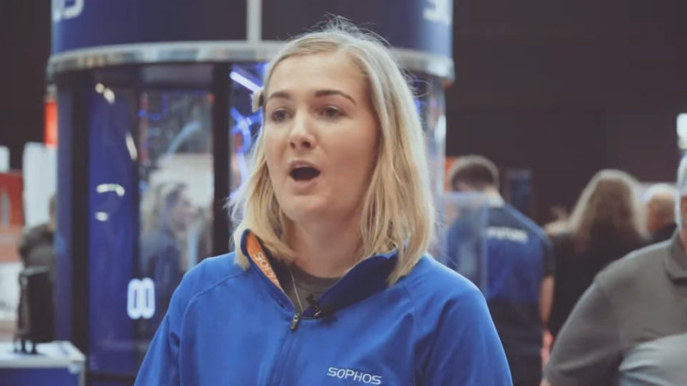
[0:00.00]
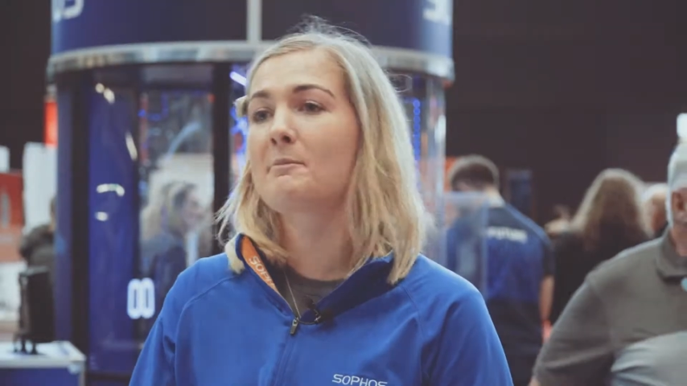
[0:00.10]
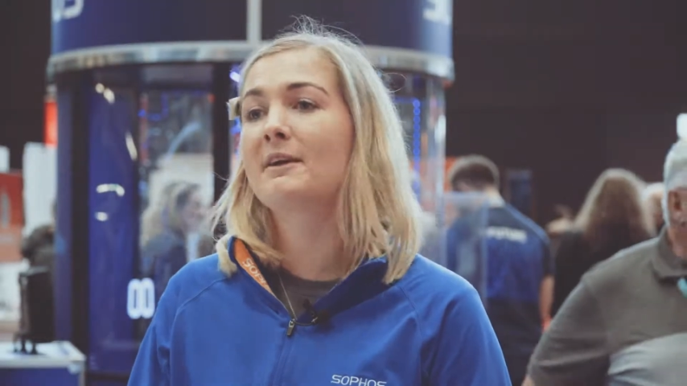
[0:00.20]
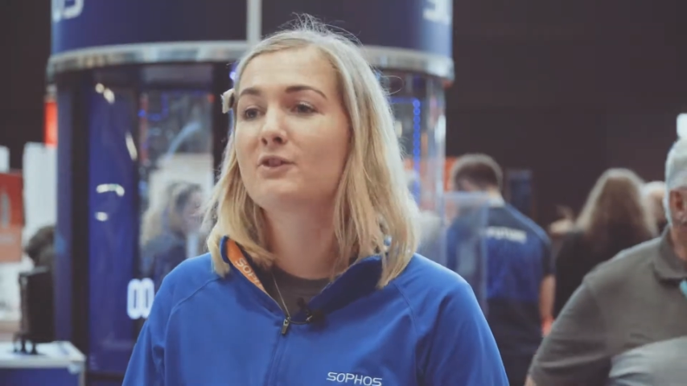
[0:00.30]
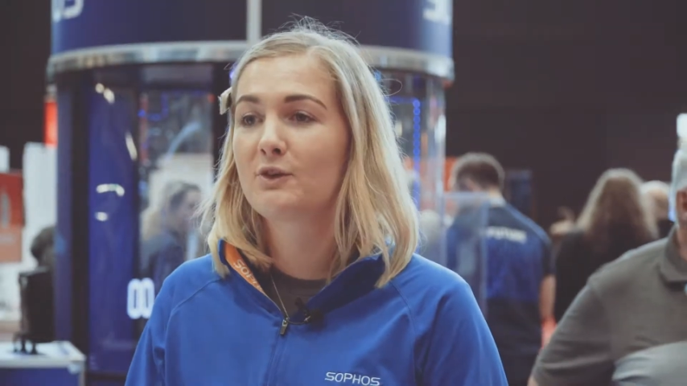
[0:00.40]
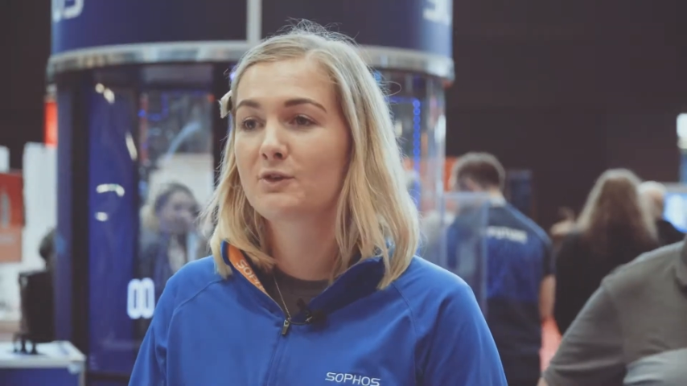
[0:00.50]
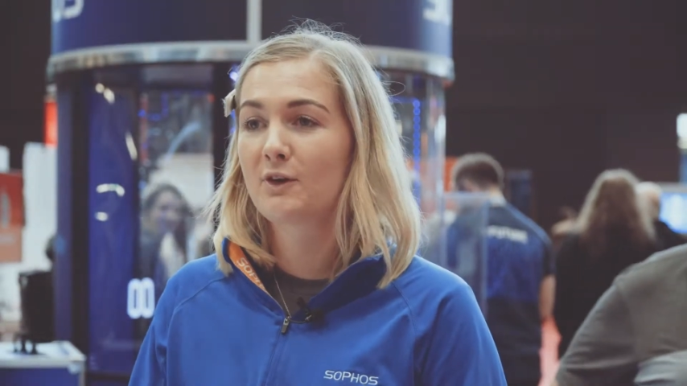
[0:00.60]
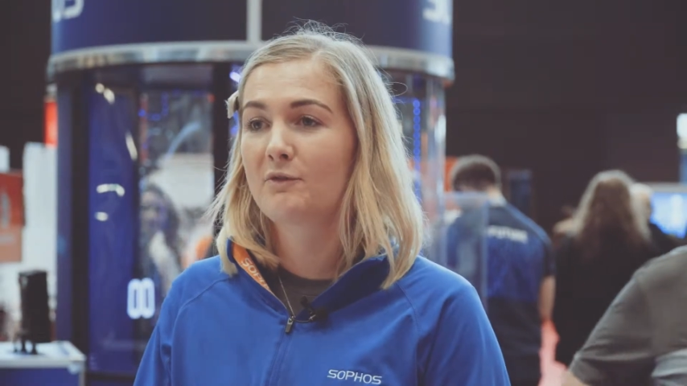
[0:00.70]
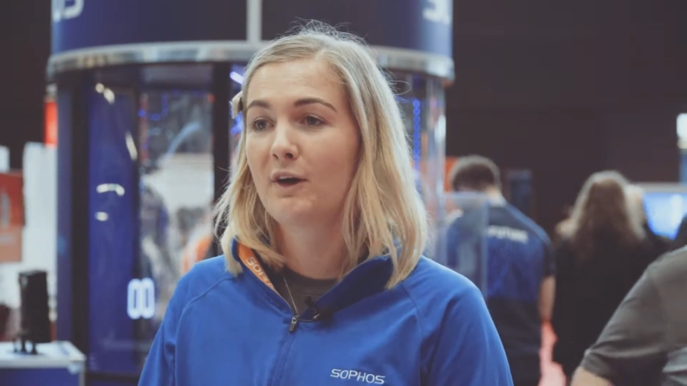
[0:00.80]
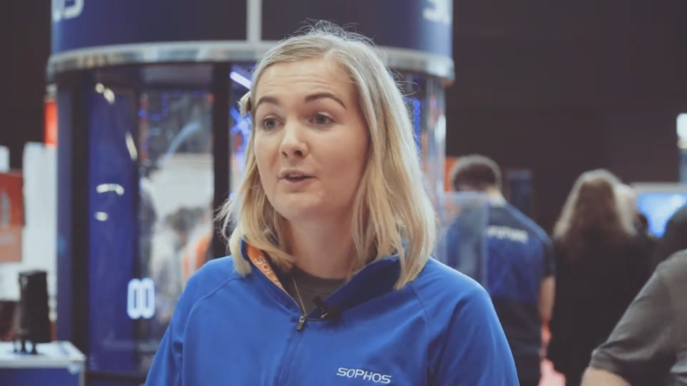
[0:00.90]
coming to
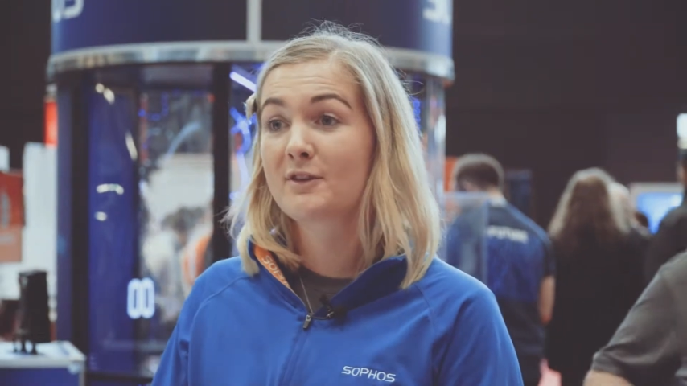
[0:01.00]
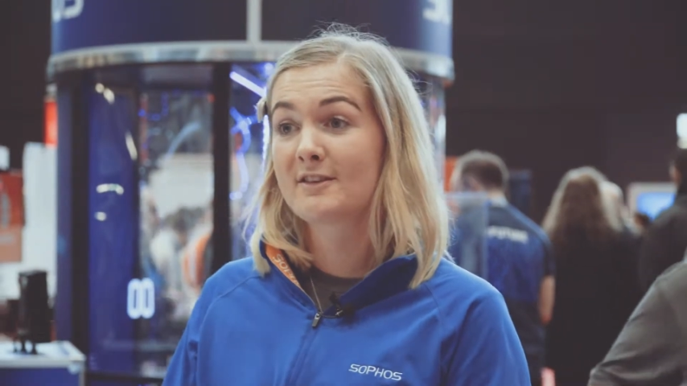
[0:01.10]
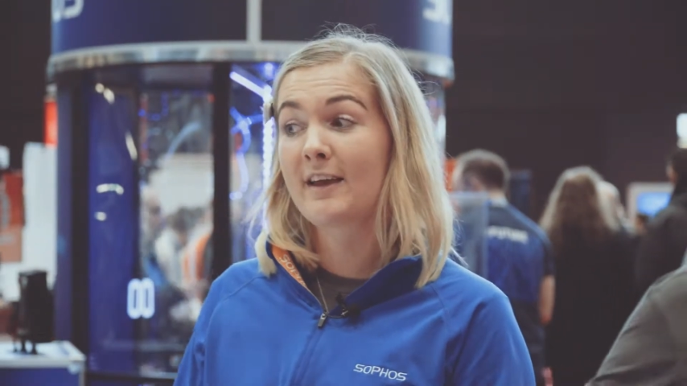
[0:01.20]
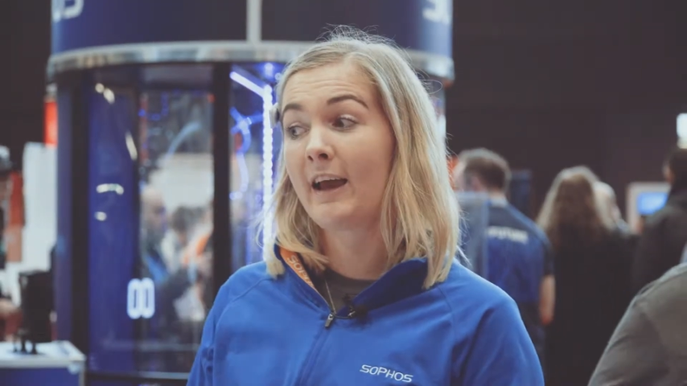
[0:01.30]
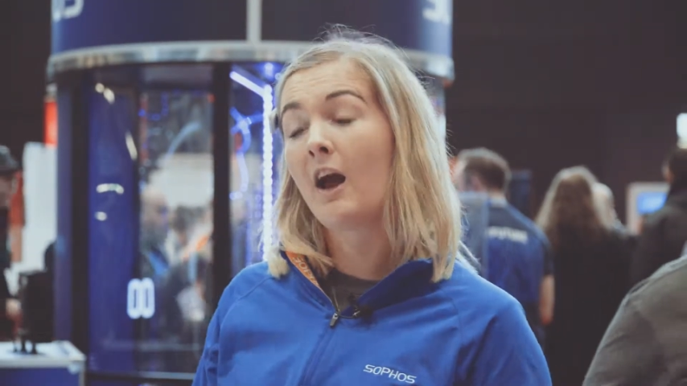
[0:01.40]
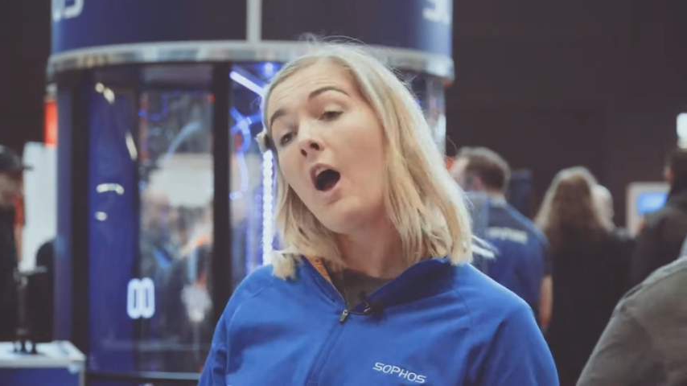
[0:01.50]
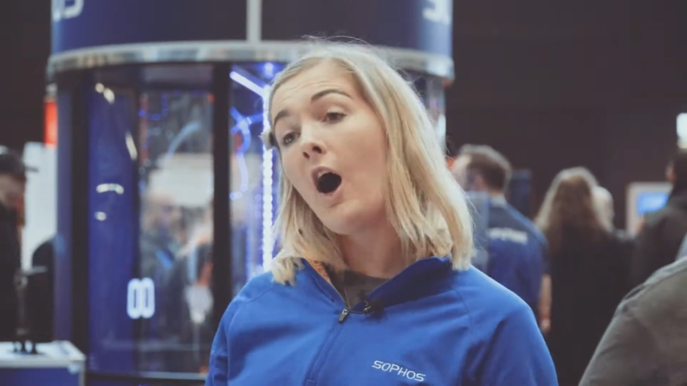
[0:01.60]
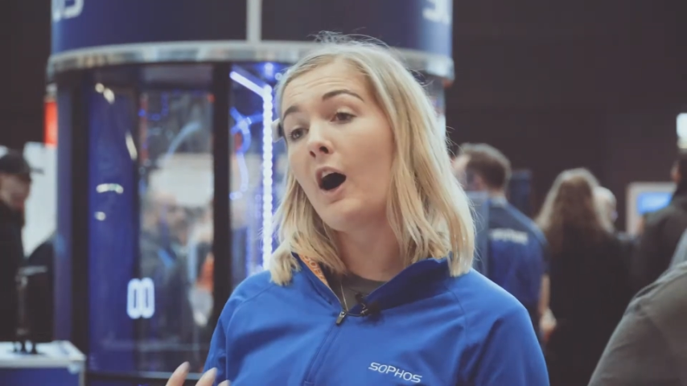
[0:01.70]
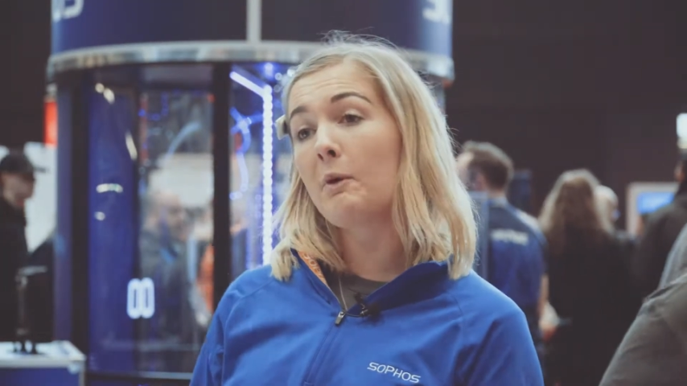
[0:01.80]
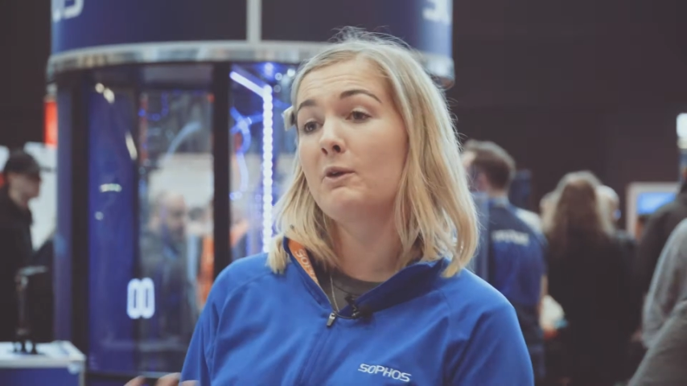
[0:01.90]
Sophos and saying,
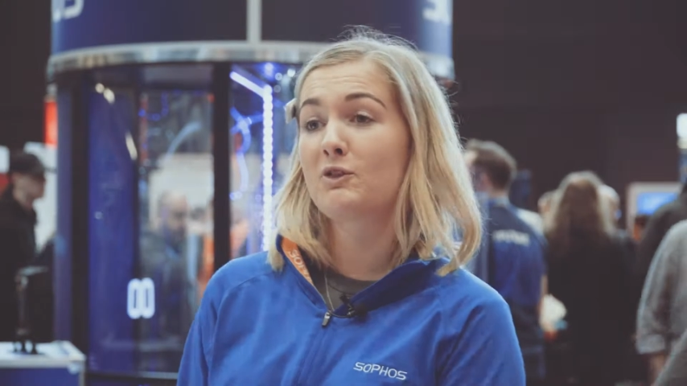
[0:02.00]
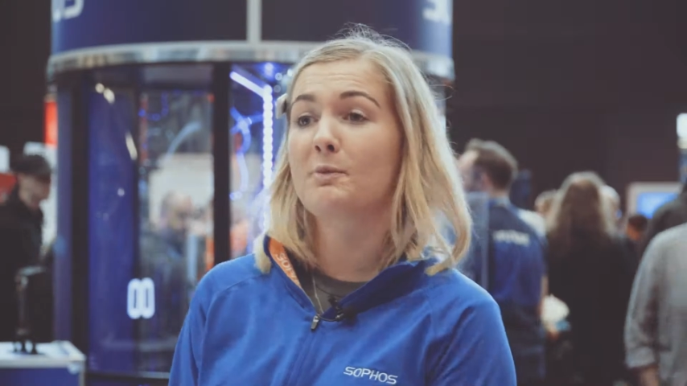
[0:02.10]
I want